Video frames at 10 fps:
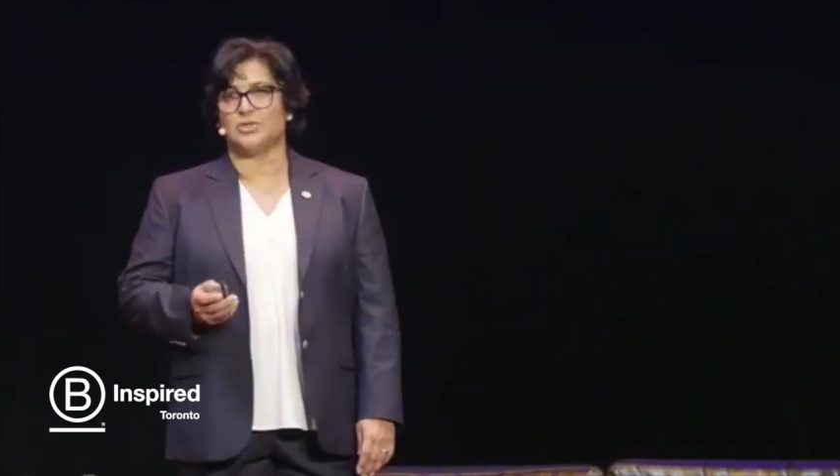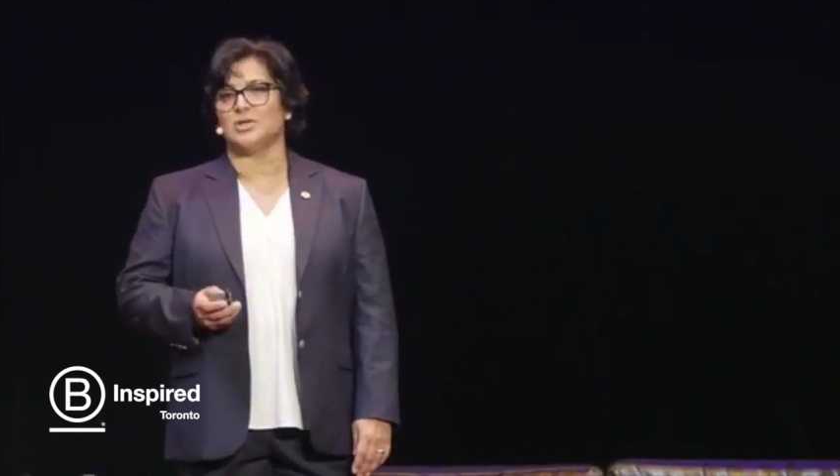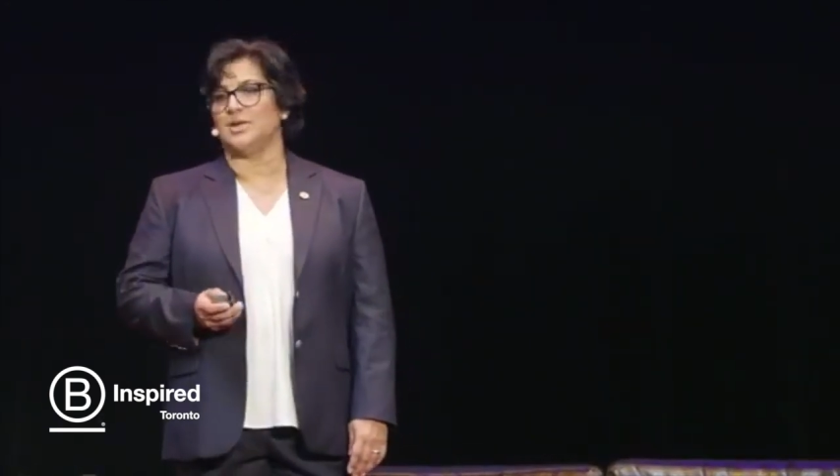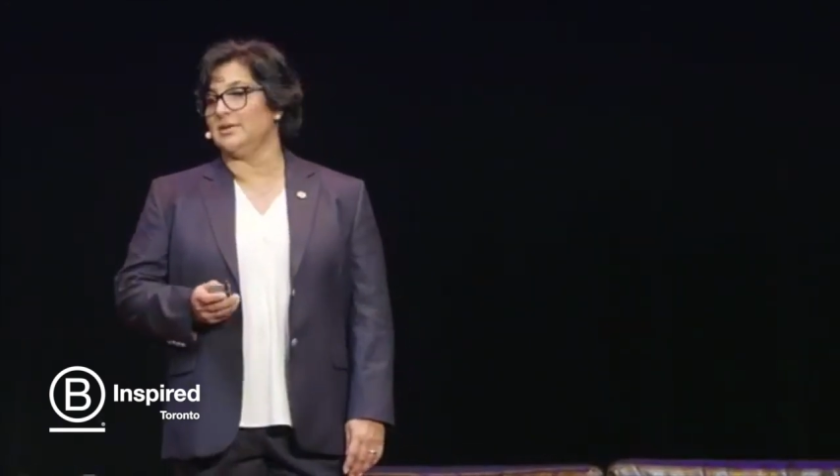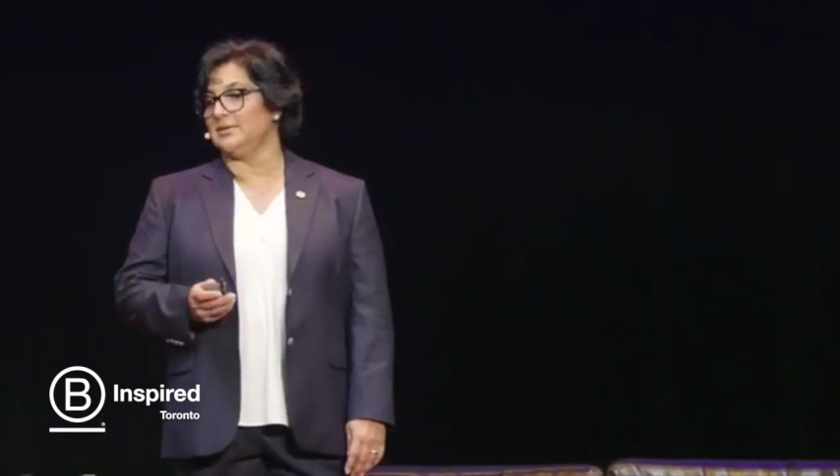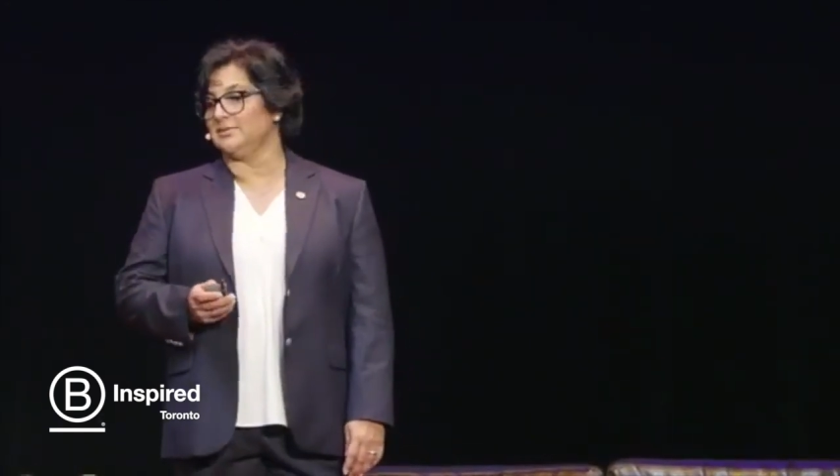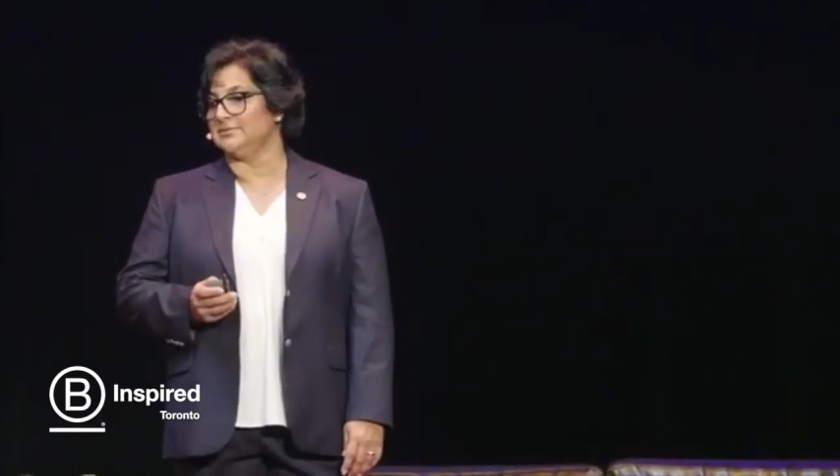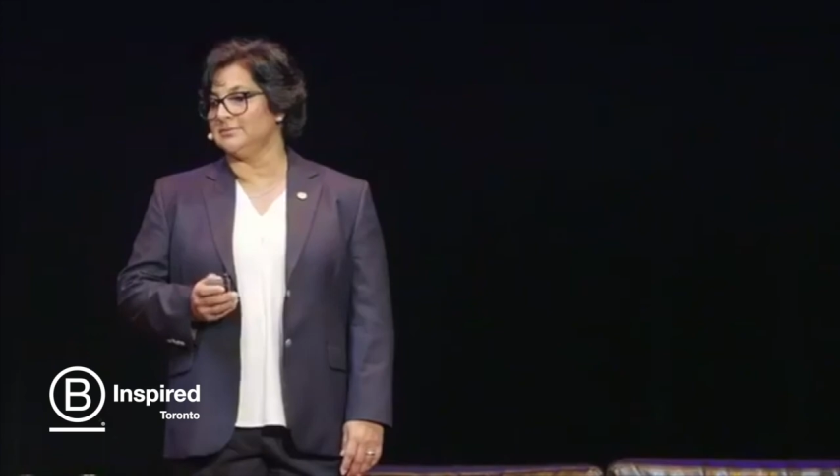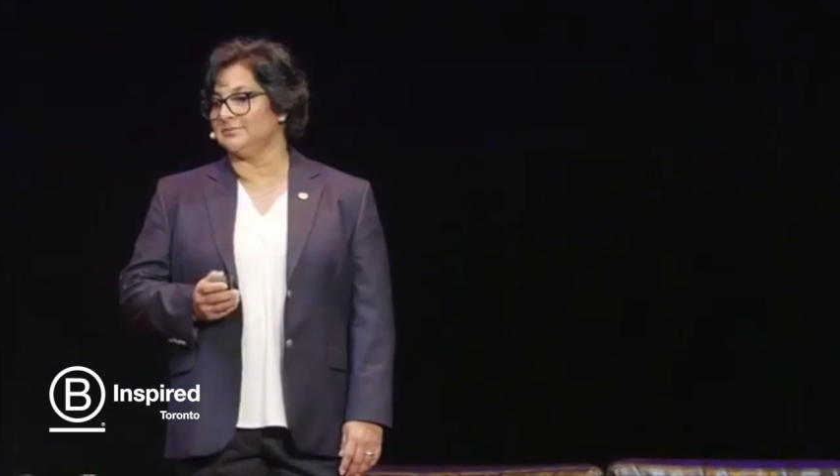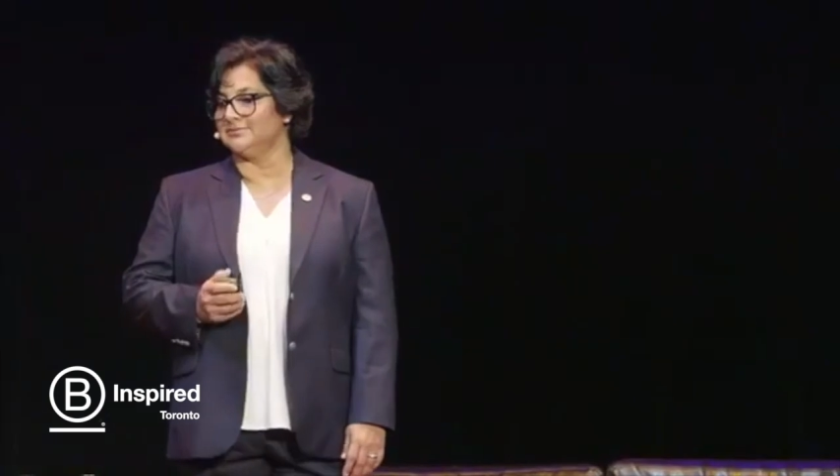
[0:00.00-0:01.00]

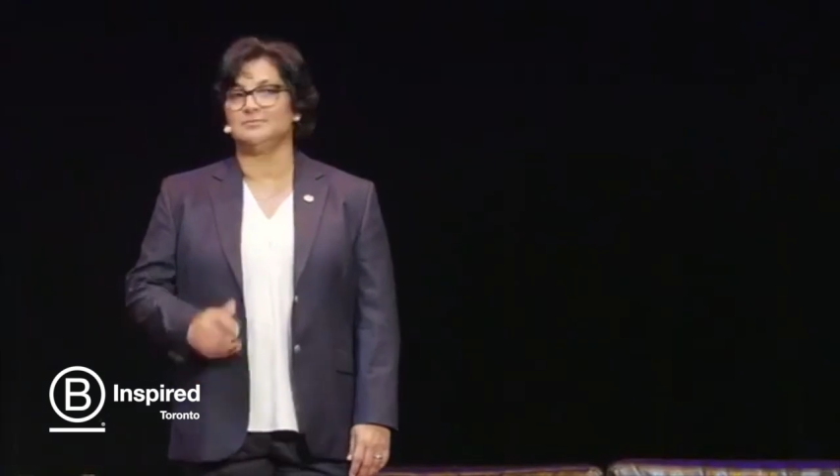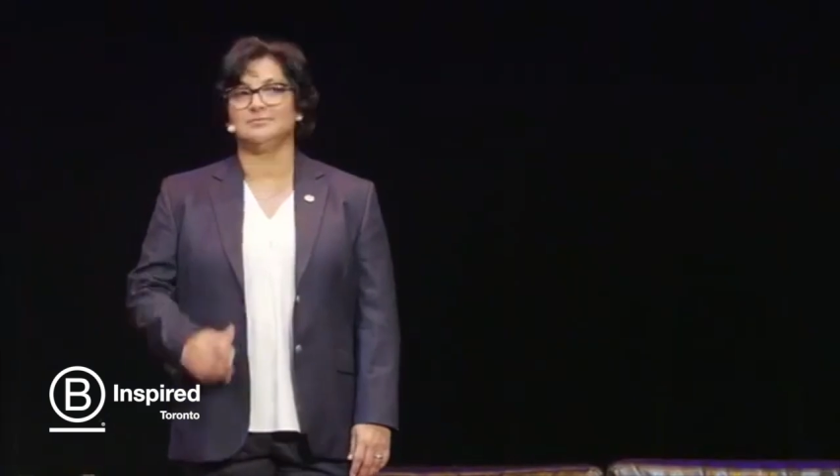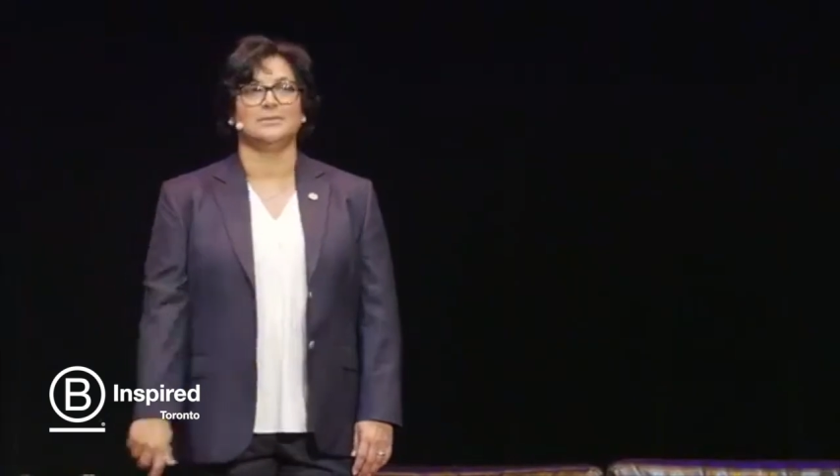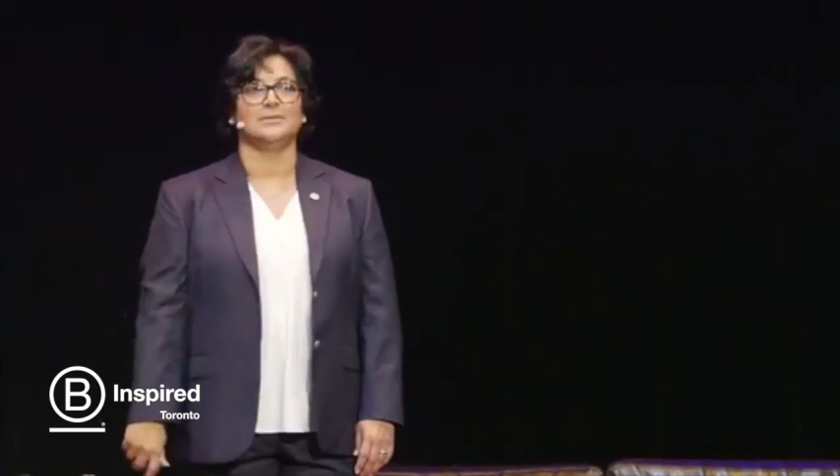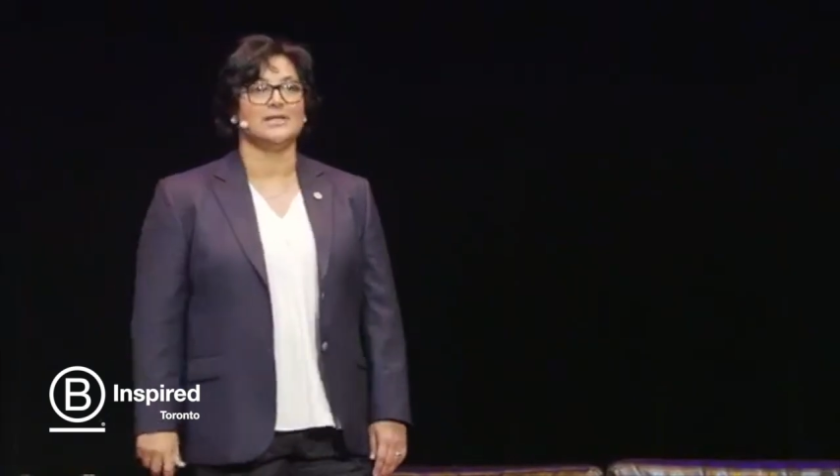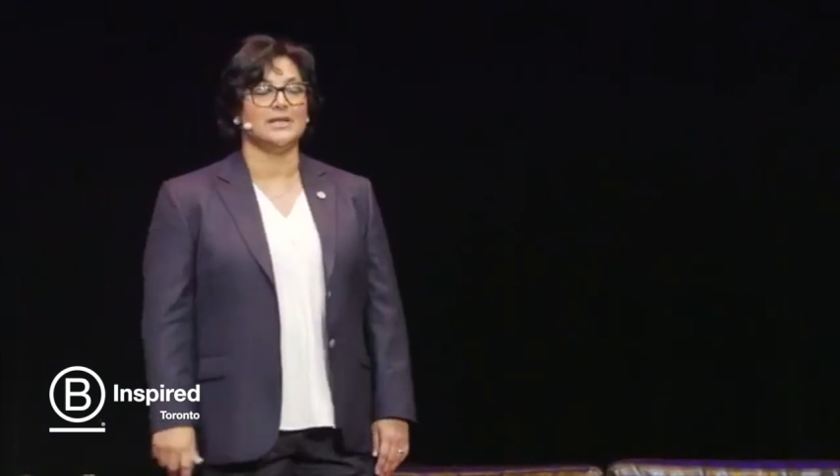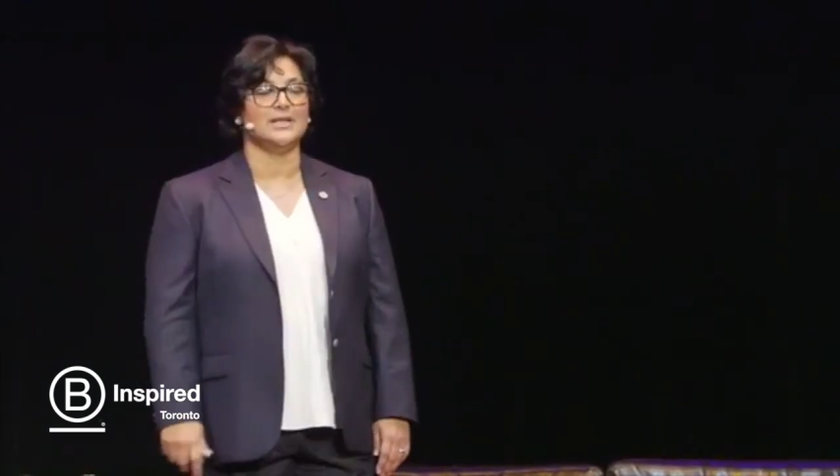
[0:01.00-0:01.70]
Naslik